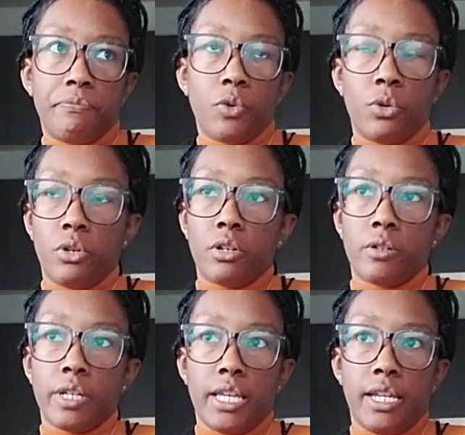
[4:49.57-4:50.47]

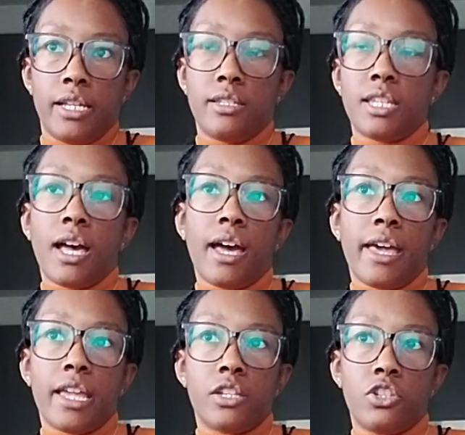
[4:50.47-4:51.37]
or a
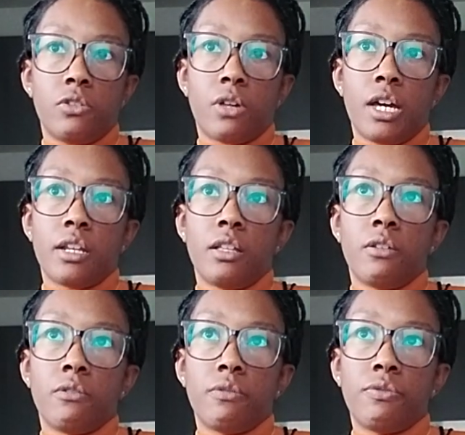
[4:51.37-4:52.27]
dye to kind
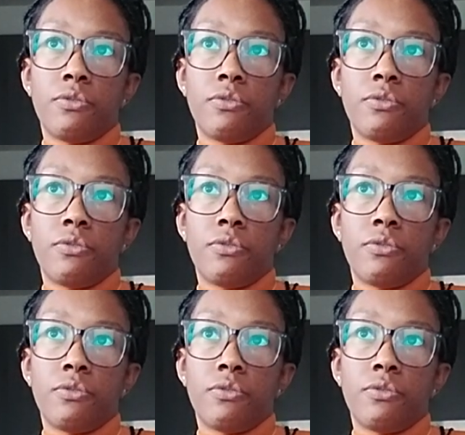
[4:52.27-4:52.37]
of